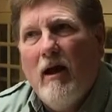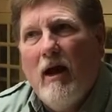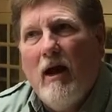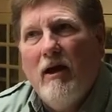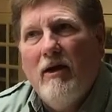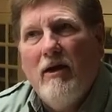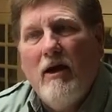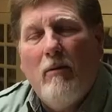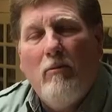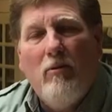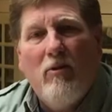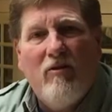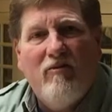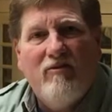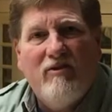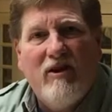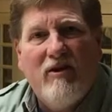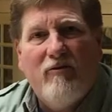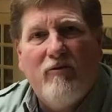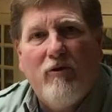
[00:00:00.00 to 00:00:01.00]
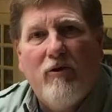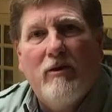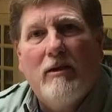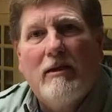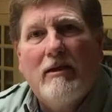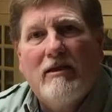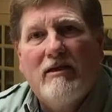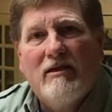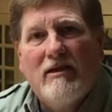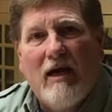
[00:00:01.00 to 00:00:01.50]
a number of different
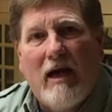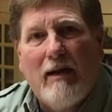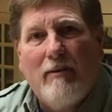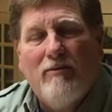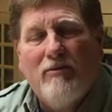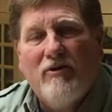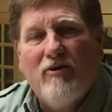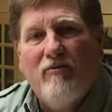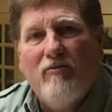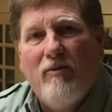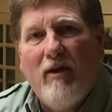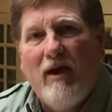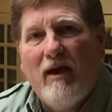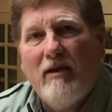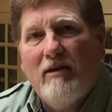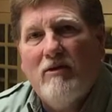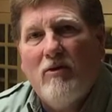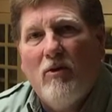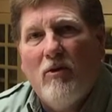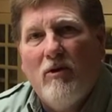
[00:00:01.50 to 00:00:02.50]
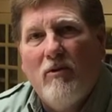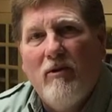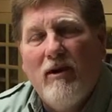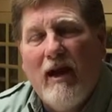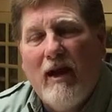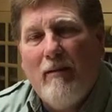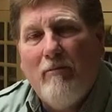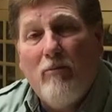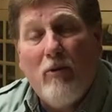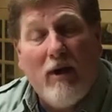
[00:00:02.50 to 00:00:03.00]
types of paint or
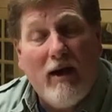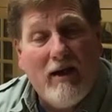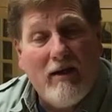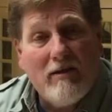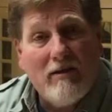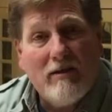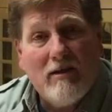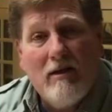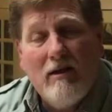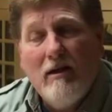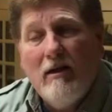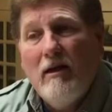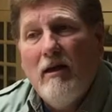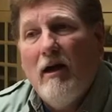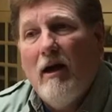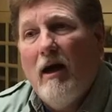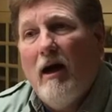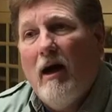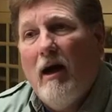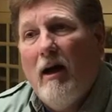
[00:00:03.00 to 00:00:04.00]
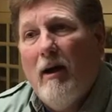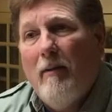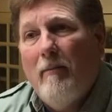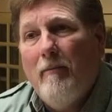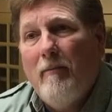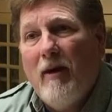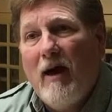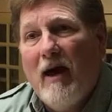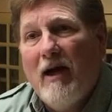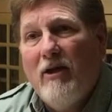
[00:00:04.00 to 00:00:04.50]
name brands.
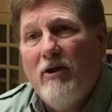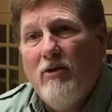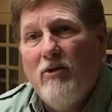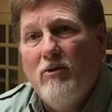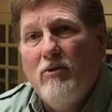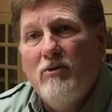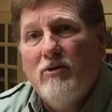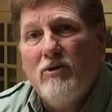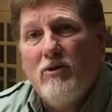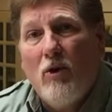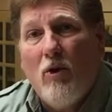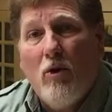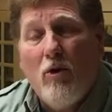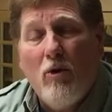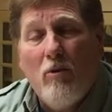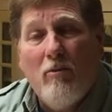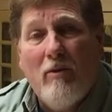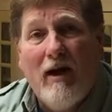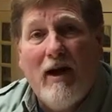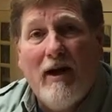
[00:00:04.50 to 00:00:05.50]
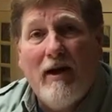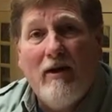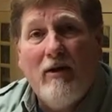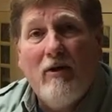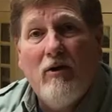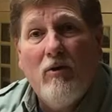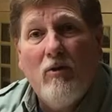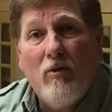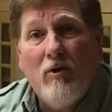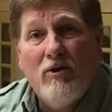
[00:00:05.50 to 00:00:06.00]
Um, I use
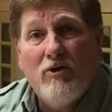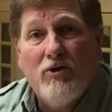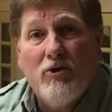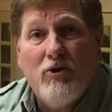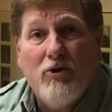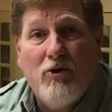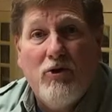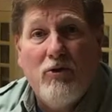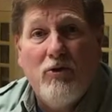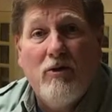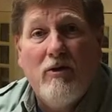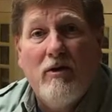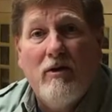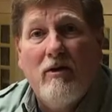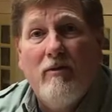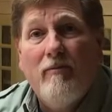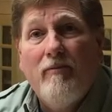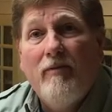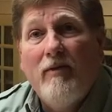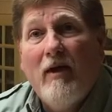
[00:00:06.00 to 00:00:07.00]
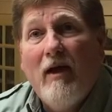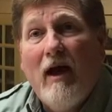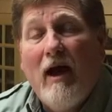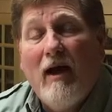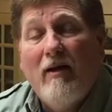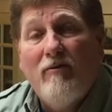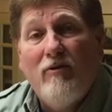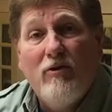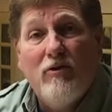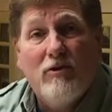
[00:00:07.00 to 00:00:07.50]
Holbein, Winsor Newton,
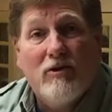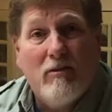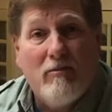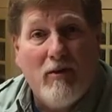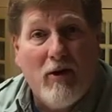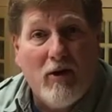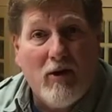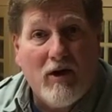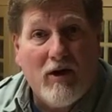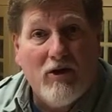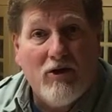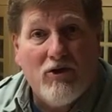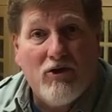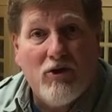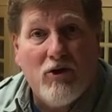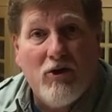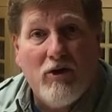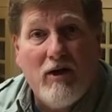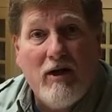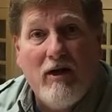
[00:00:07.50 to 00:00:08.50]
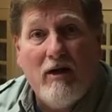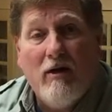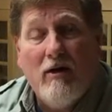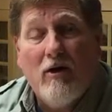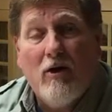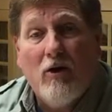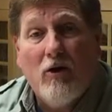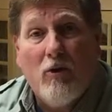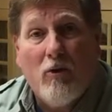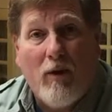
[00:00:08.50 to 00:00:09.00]
I've used American Journey,
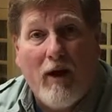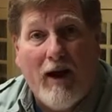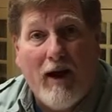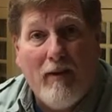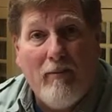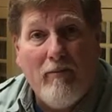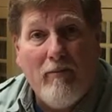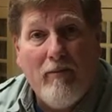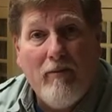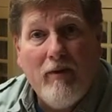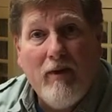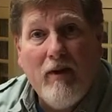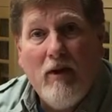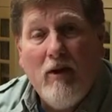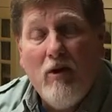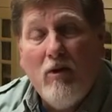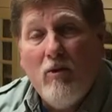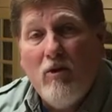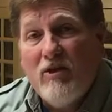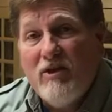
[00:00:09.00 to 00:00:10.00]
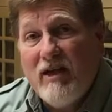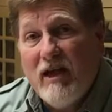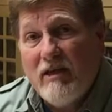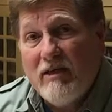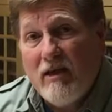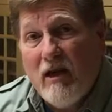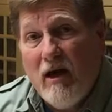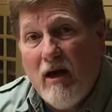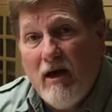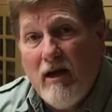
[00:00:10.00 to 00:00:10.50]
Graham, which
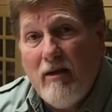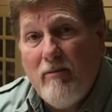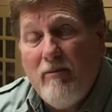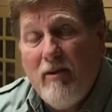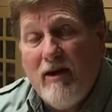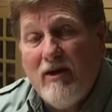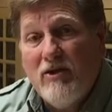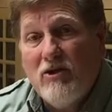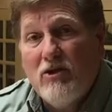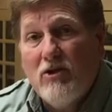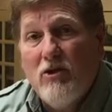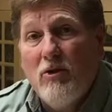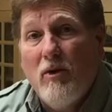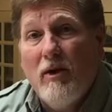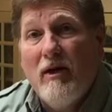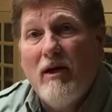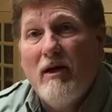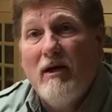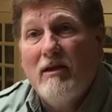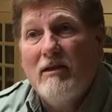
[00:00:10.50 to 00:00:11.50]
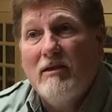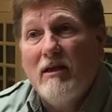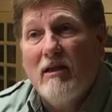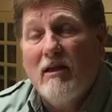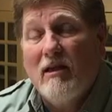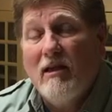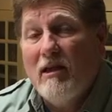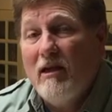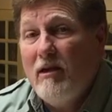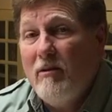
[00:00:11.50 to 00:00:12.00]
has a honey base to it. It's a
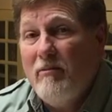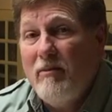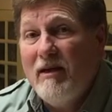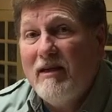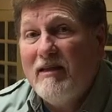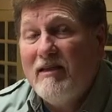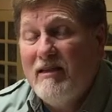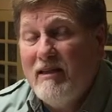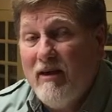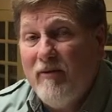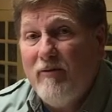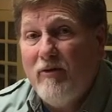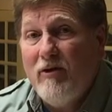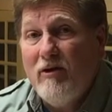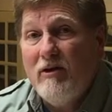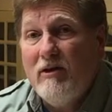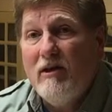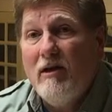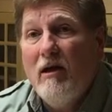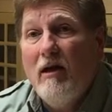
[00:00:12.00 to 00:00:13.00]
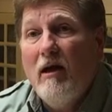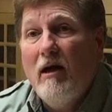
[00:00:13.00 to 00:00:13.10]
little bit different.